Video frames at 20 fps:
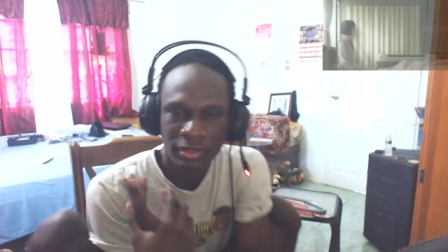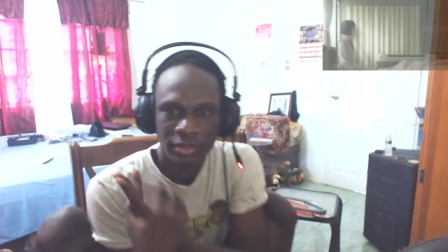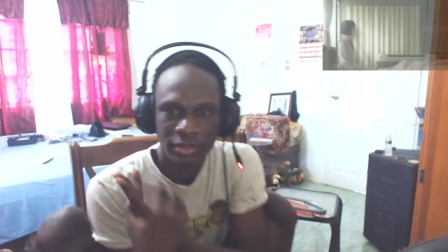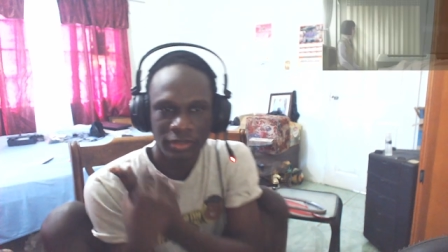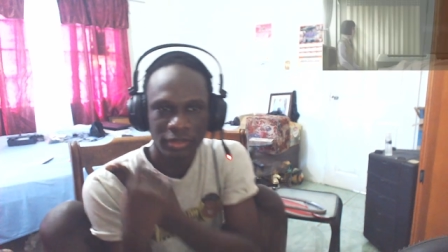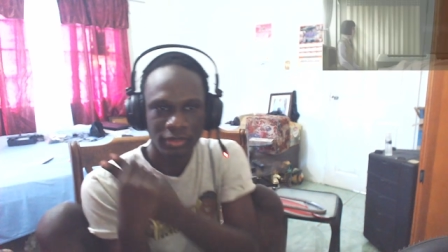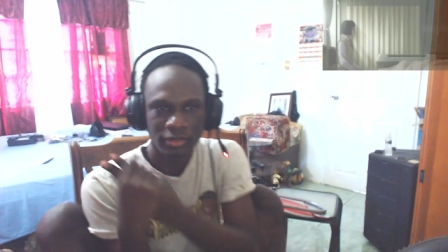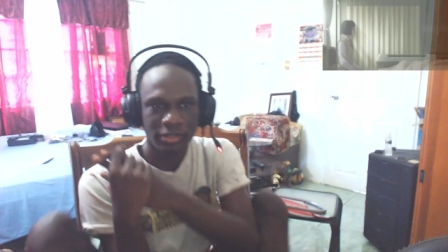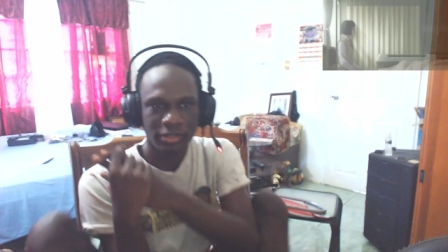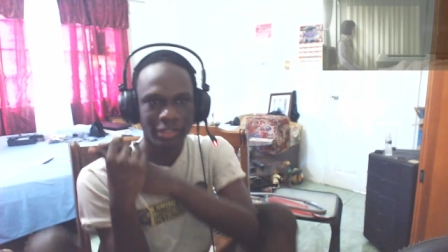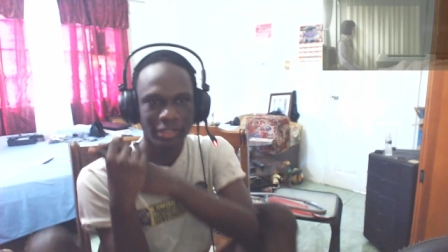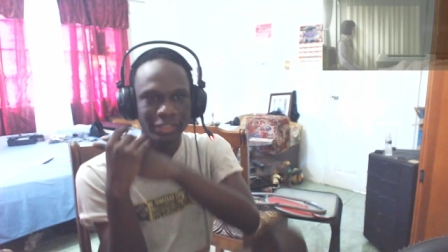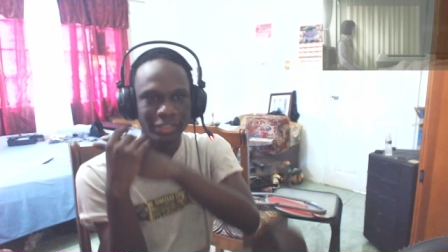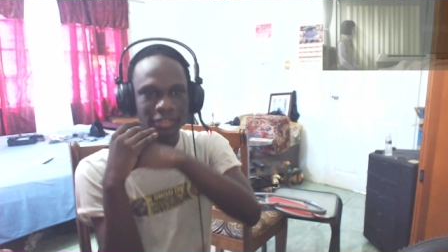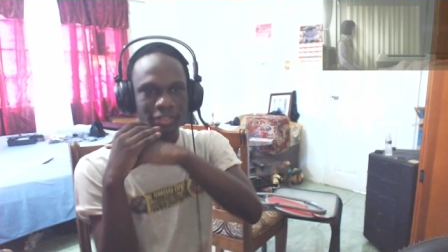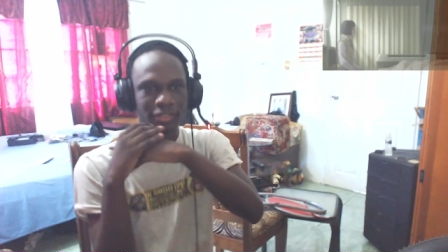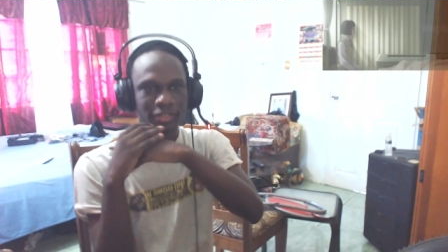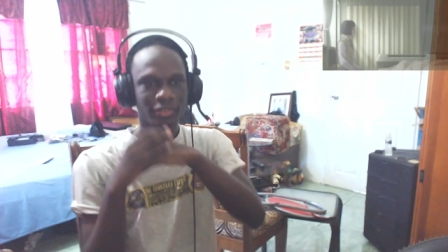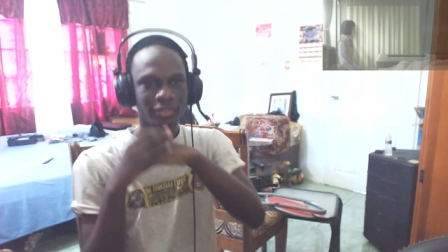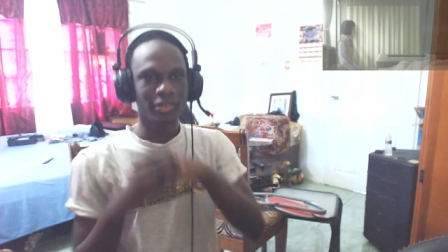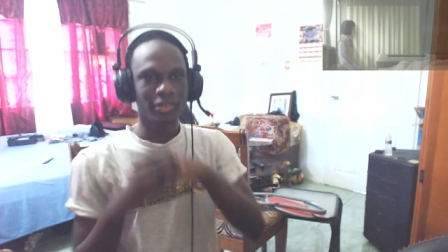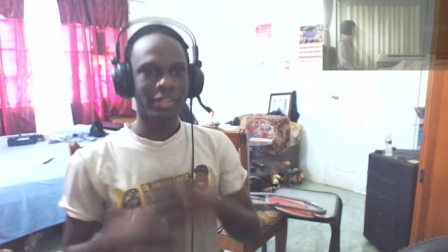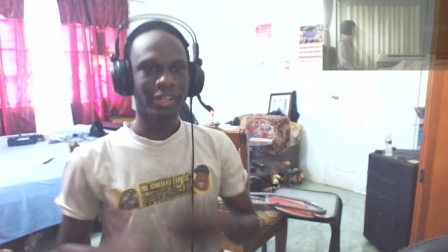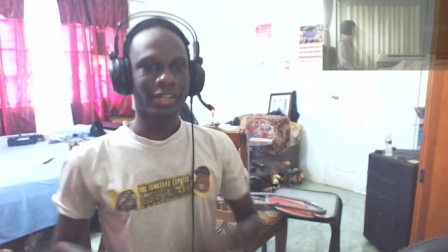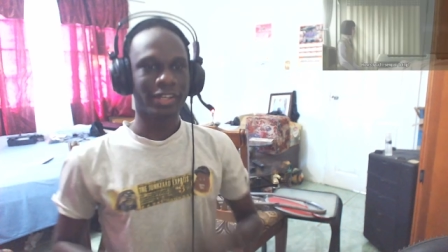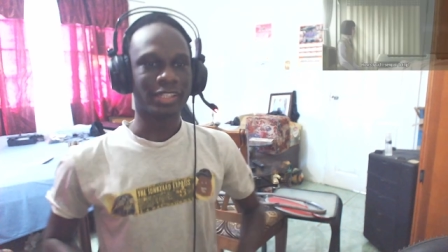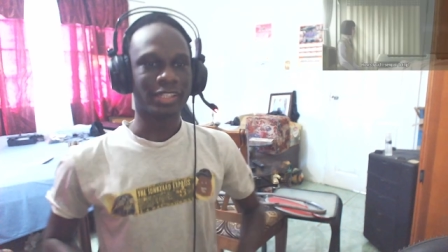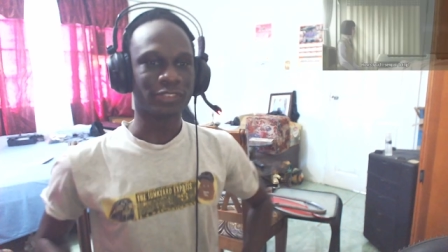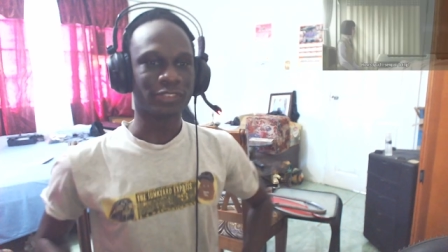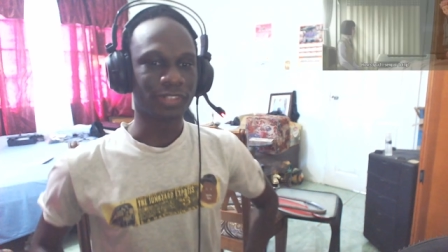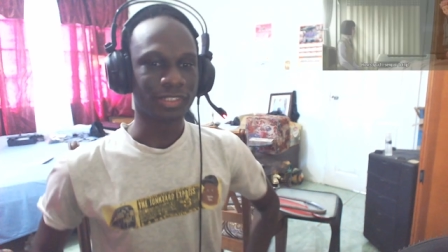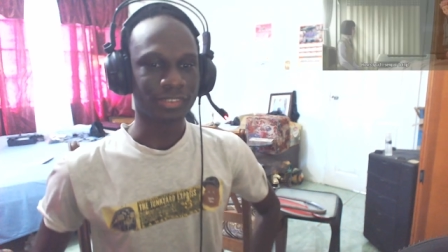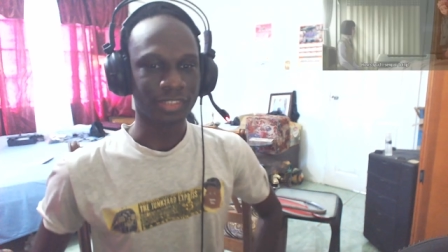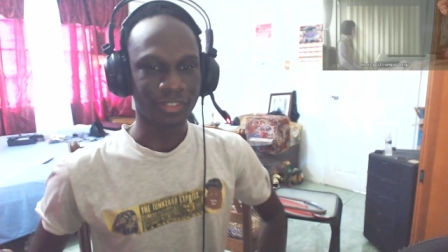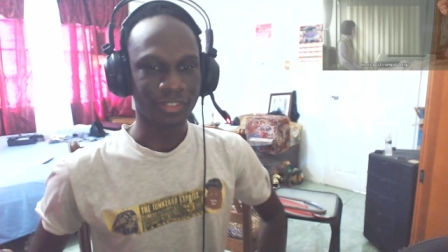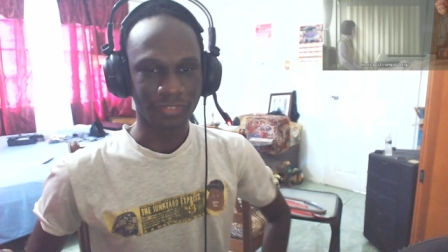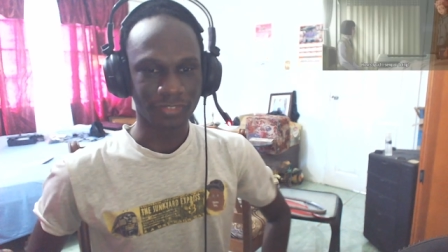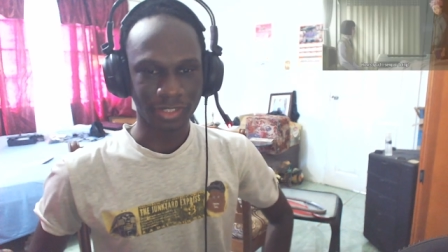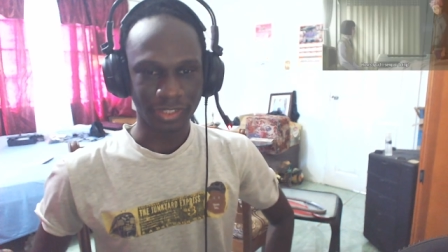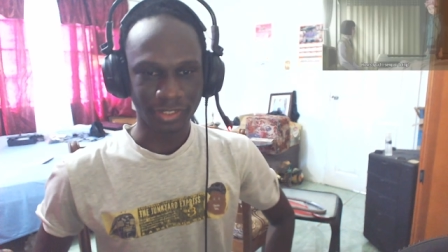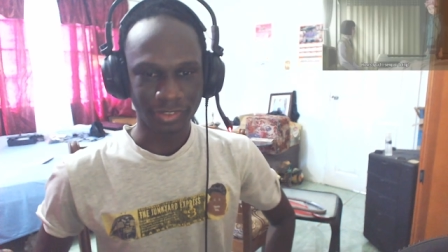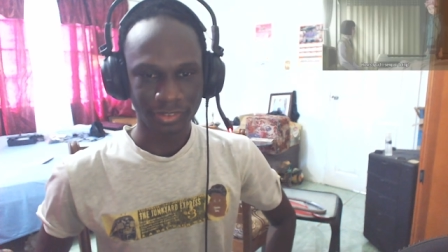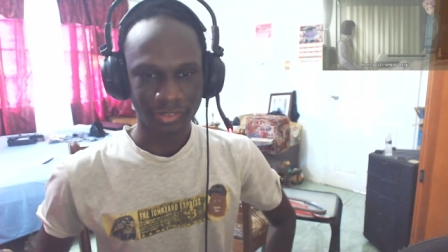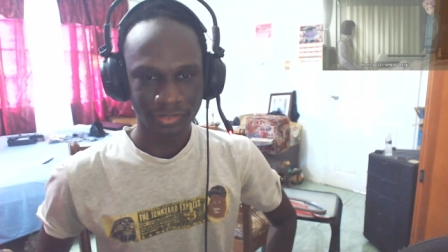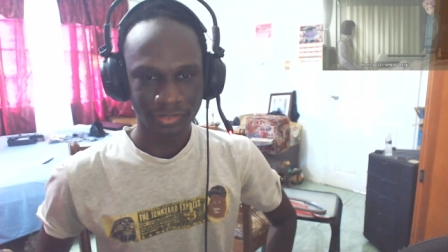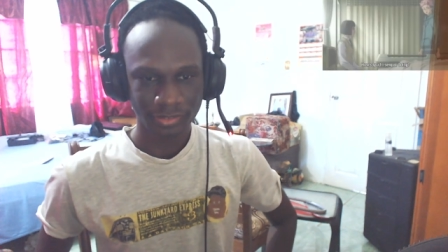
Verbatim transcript: Okay. The, okay. His friends are fine